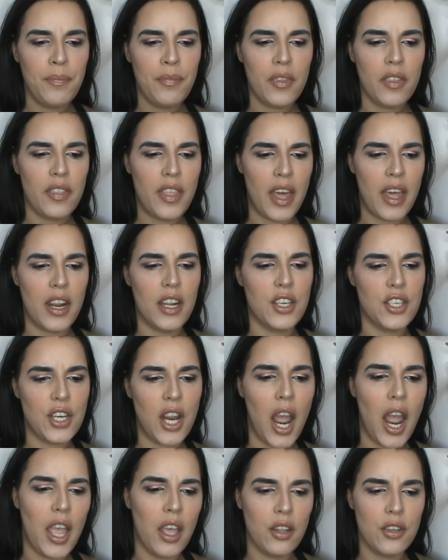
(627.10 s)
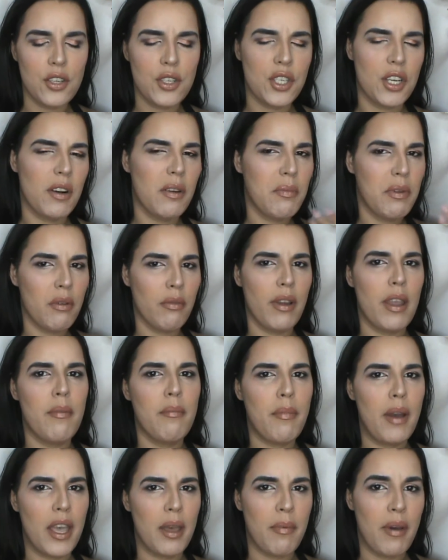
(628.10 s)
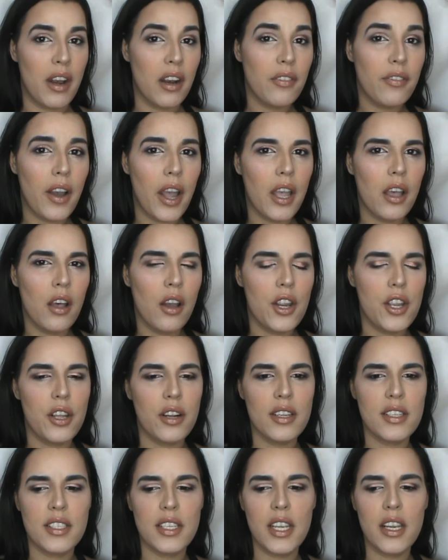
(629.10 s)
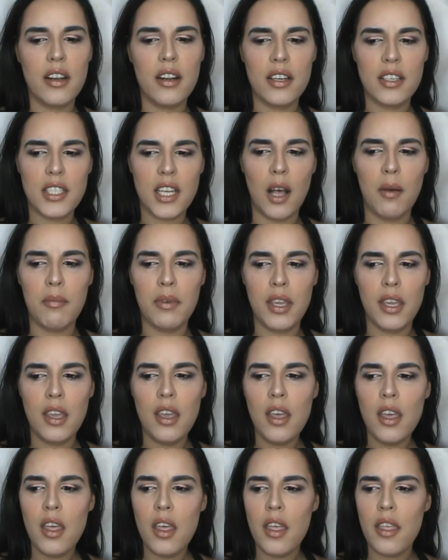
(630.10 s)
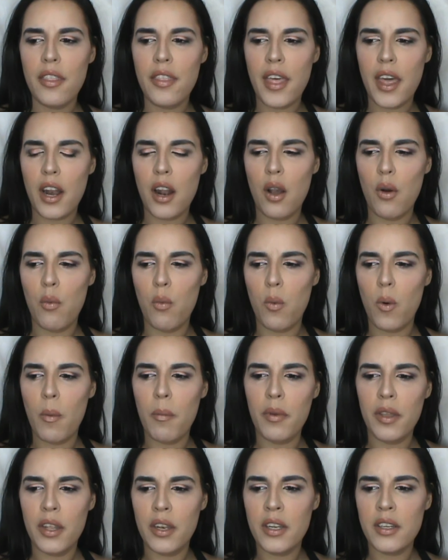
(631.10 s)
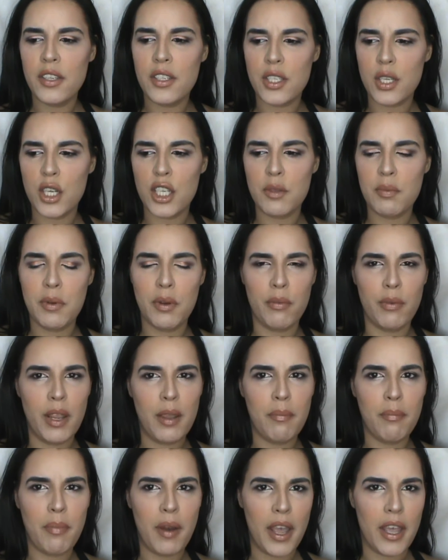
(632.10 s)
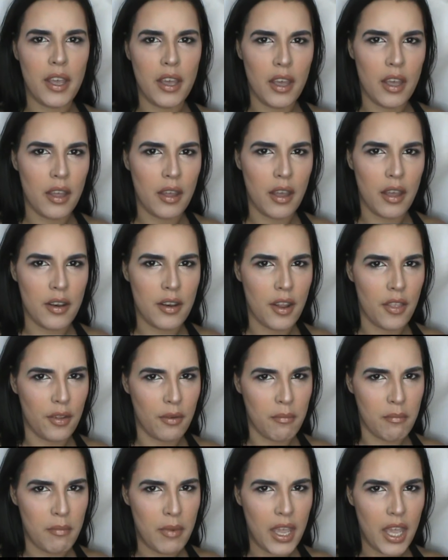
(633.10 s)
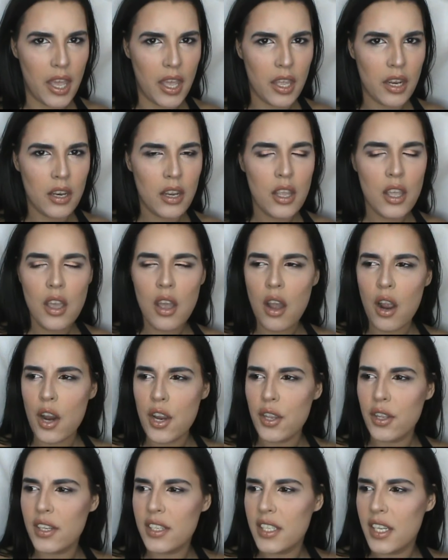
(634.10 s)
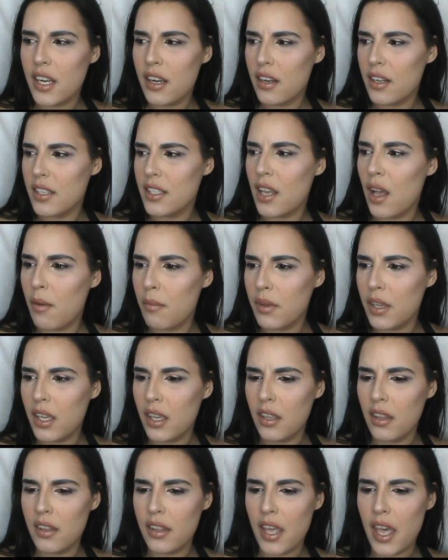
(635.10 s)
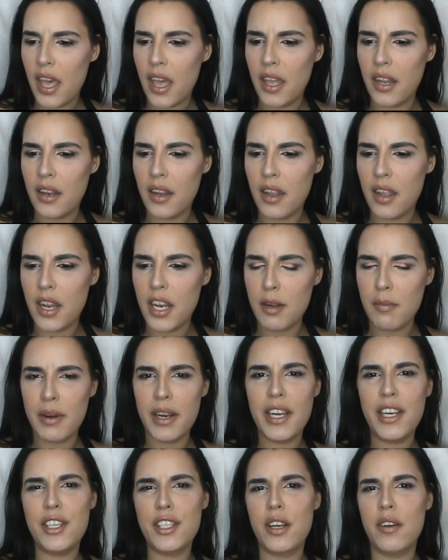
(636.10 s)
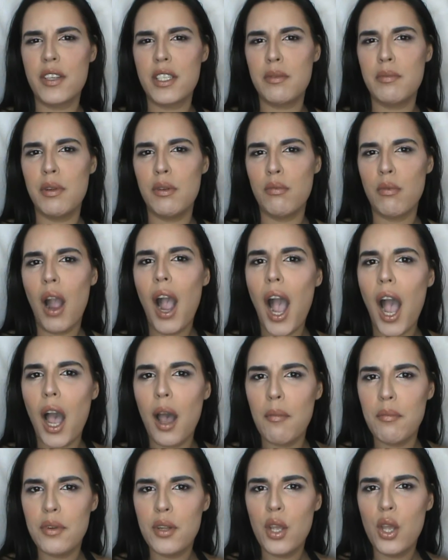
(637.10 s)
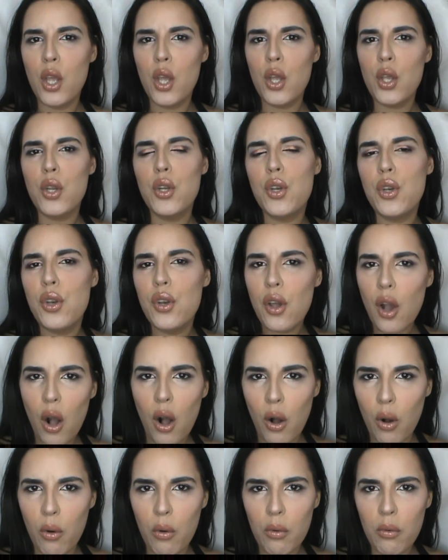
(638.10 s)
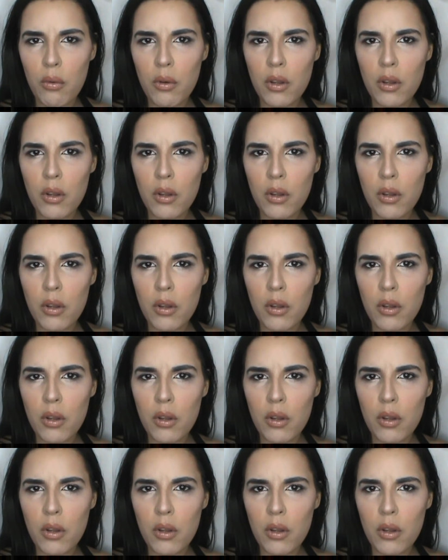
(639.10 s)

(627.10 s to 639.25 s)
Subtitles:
that a child deserves to be raped by a pedophile? Are you going to sit here and tell me that a woman deserves to be raped by another man? Are you going to sit here and tell me that anybody deserves to be robbed? No.